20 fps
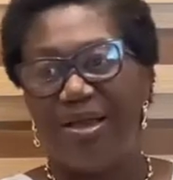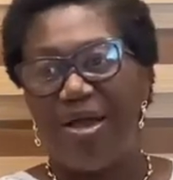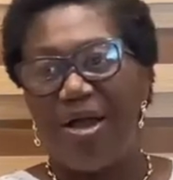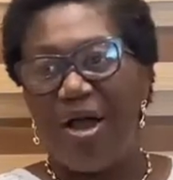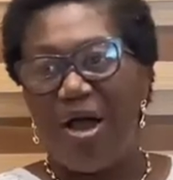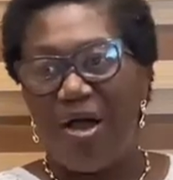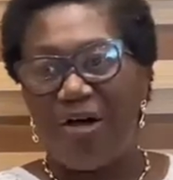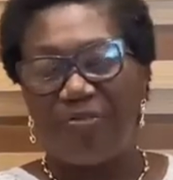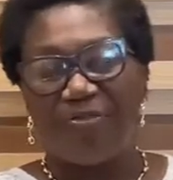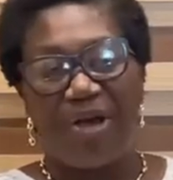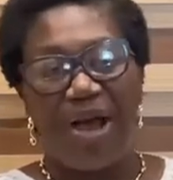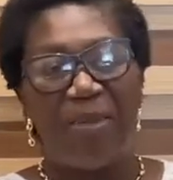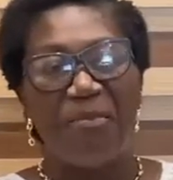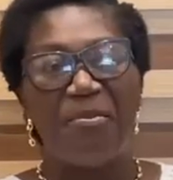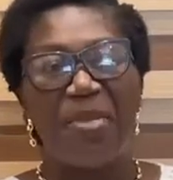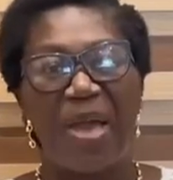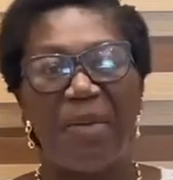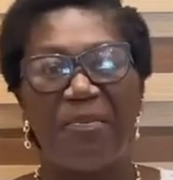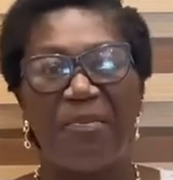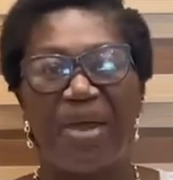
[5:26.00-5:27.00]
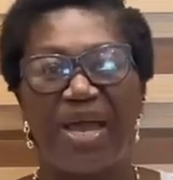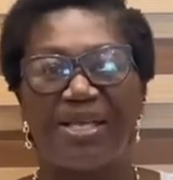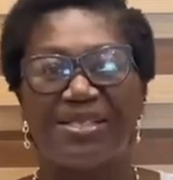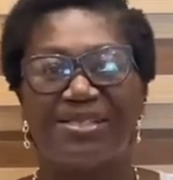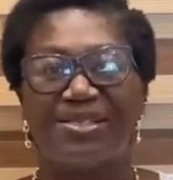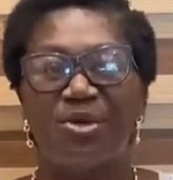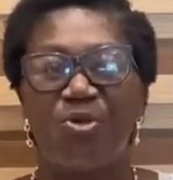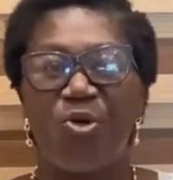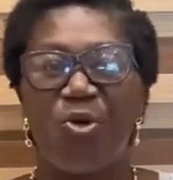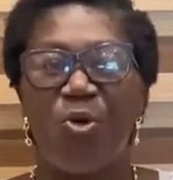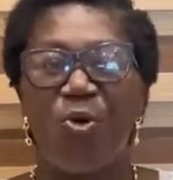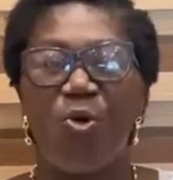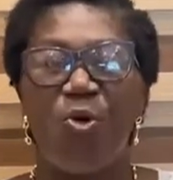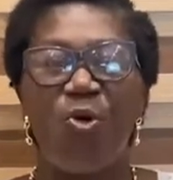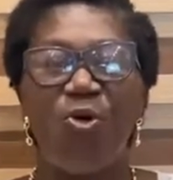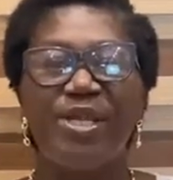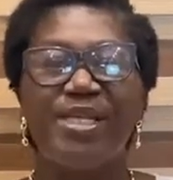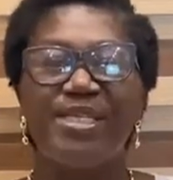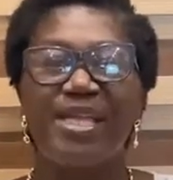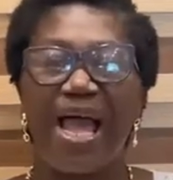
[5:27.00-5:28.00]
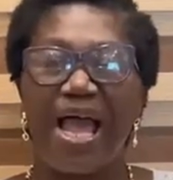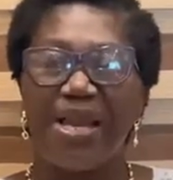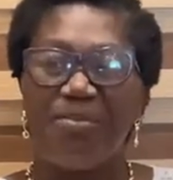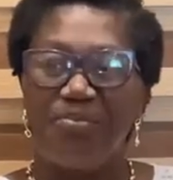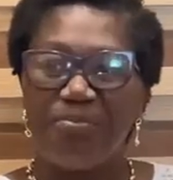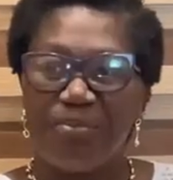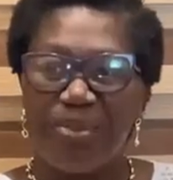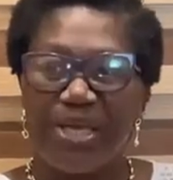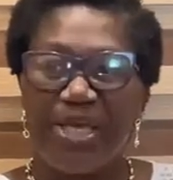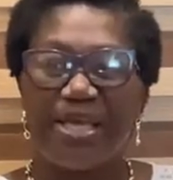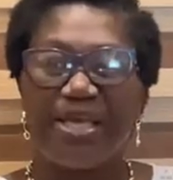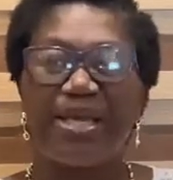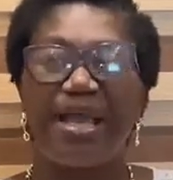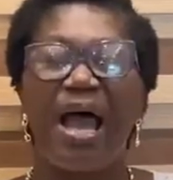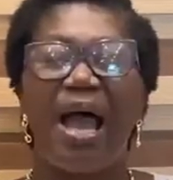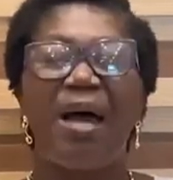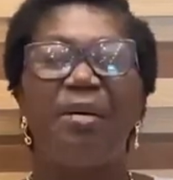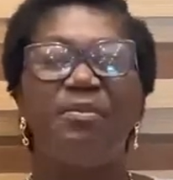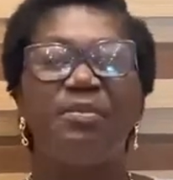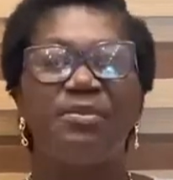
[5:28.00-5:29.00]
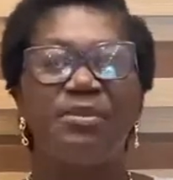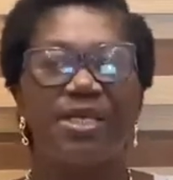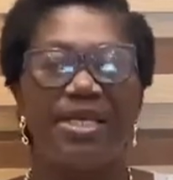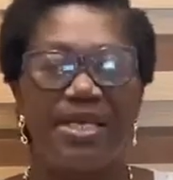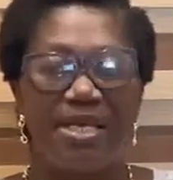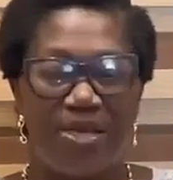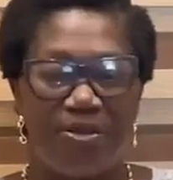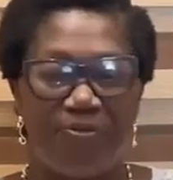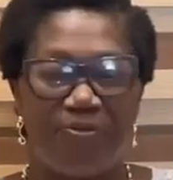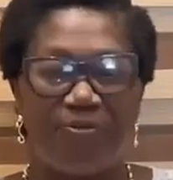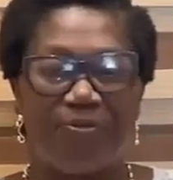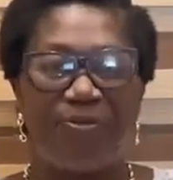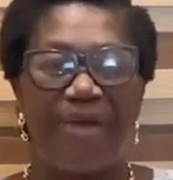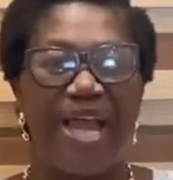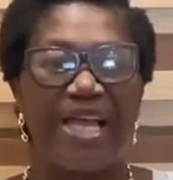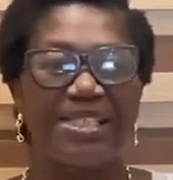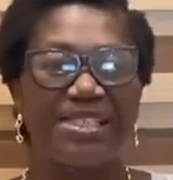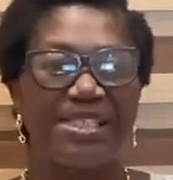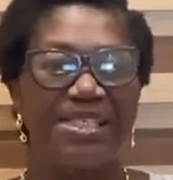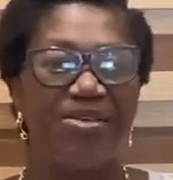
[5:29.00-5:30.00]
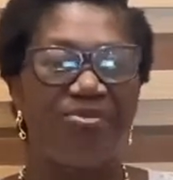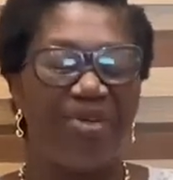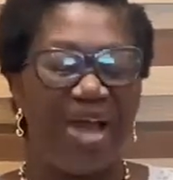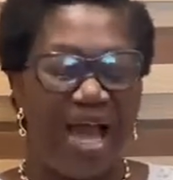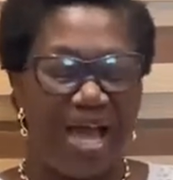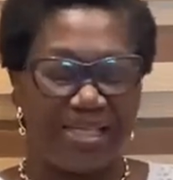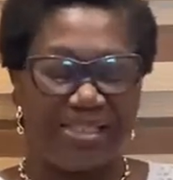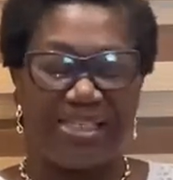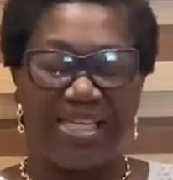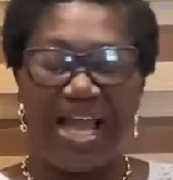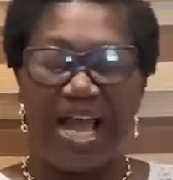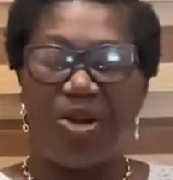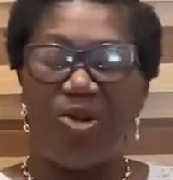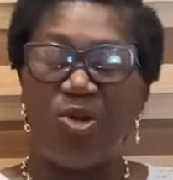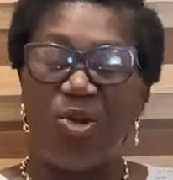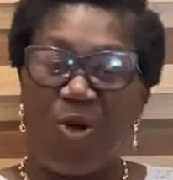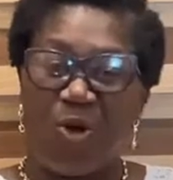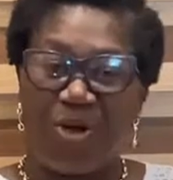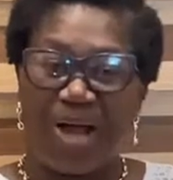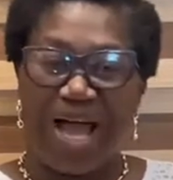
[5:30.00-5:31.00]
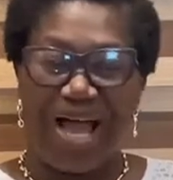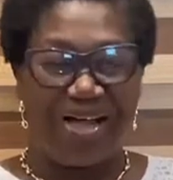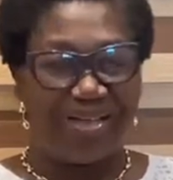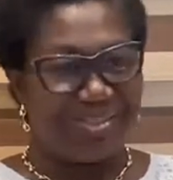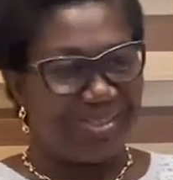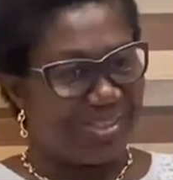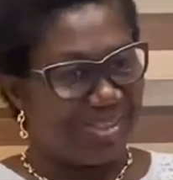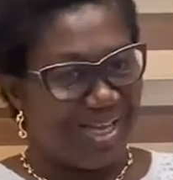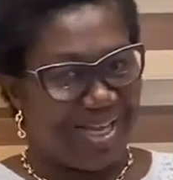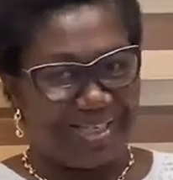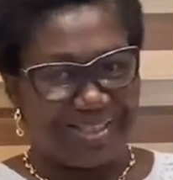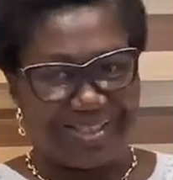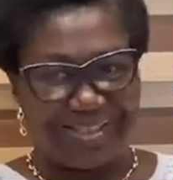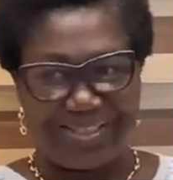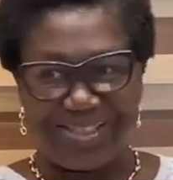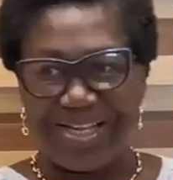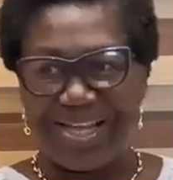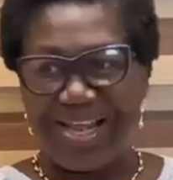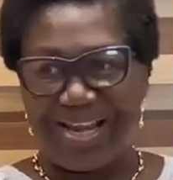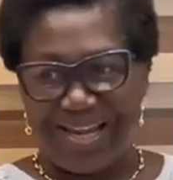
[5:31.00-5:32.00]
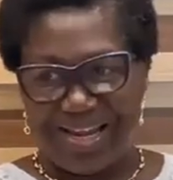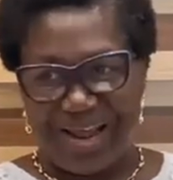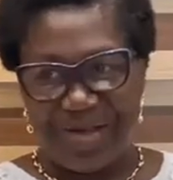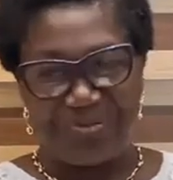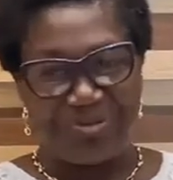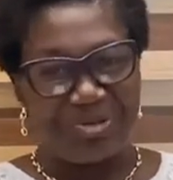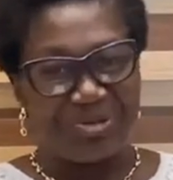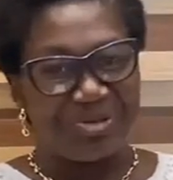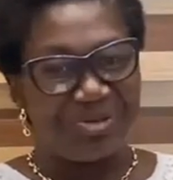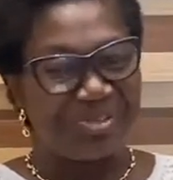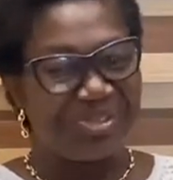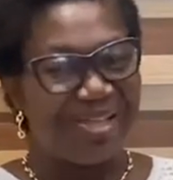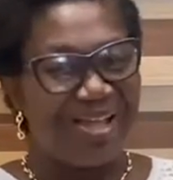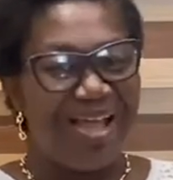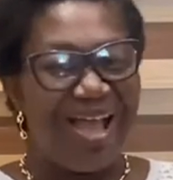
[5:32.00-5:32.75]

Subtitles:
of our members who then become effective at their local church levels.